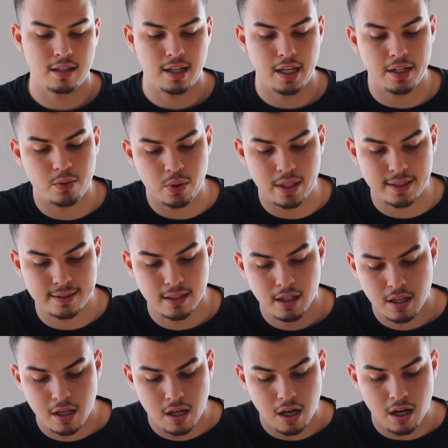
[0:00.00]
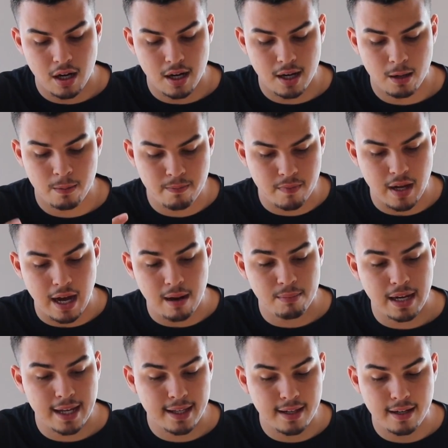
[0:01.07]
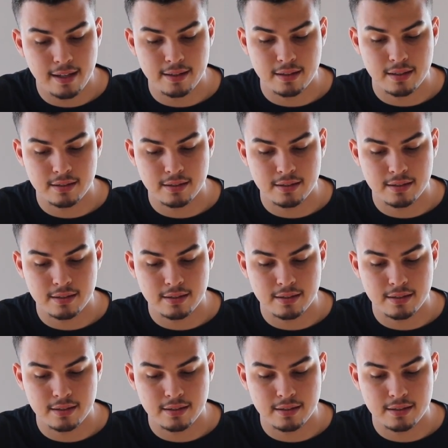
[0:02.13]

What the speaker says: Anyways, I'm liking it.